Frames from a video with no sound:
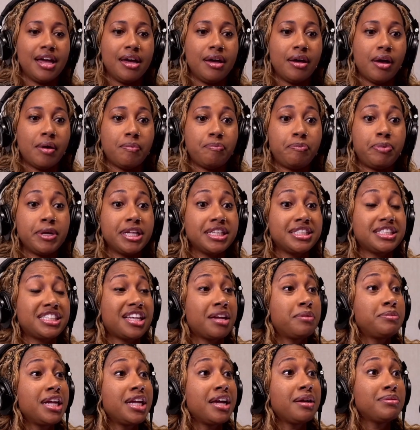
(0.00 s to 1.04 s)
But
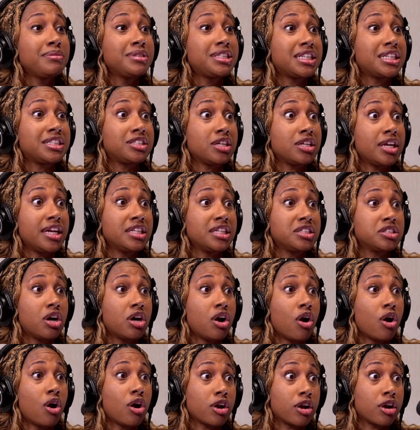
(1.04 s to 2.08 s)
sometimes it's
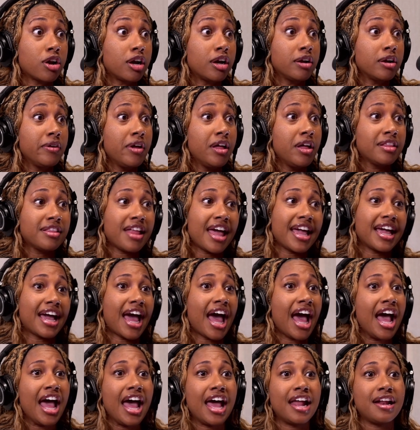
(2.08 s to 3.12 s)
harder. Like, I
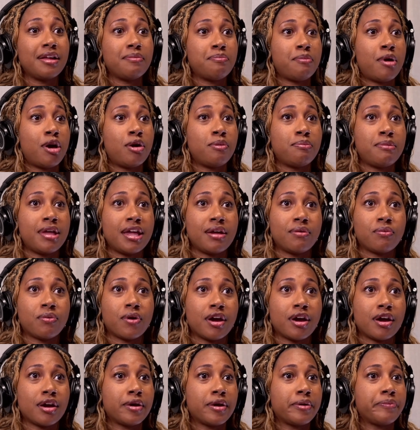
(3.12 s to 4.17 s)
had a moment
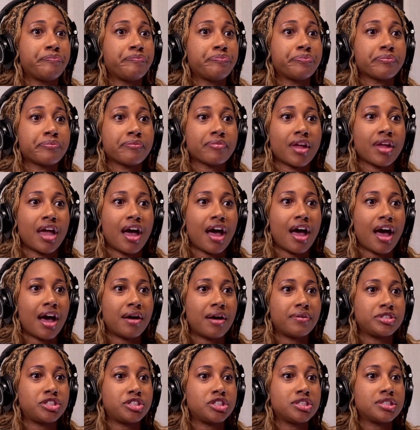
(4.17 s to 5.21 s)
where I
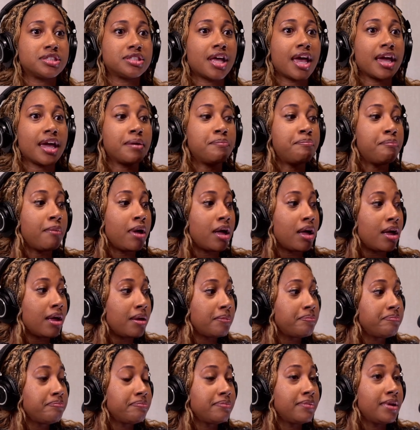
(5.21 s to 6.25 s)
was just like,
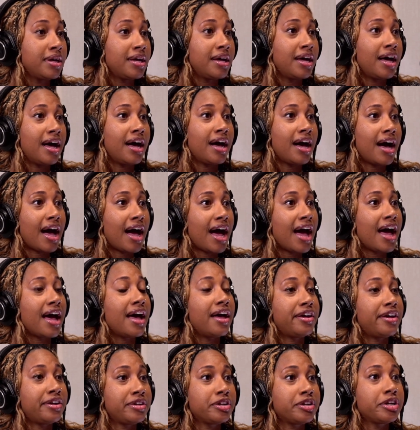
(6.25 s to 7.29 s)
Mom, I
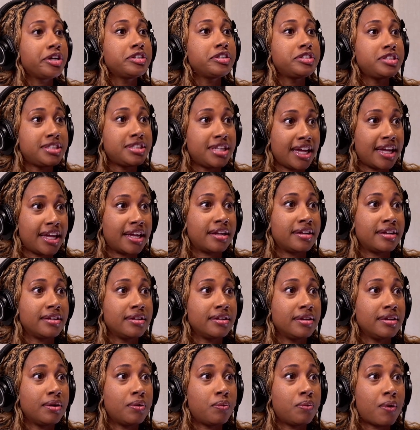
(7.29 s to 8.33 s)
understand
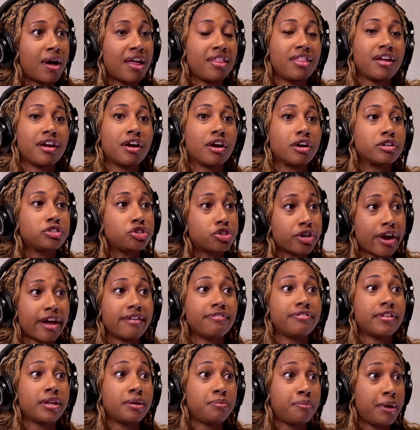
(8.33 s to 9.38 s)
why there are
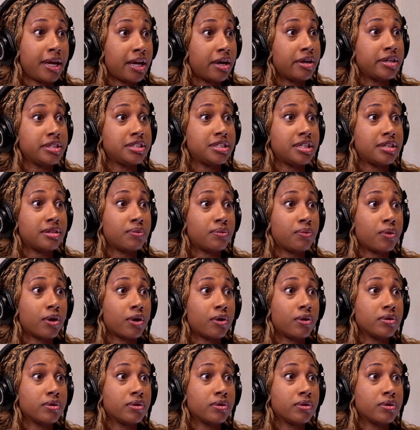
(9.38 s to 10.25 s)
trifling parents in the world.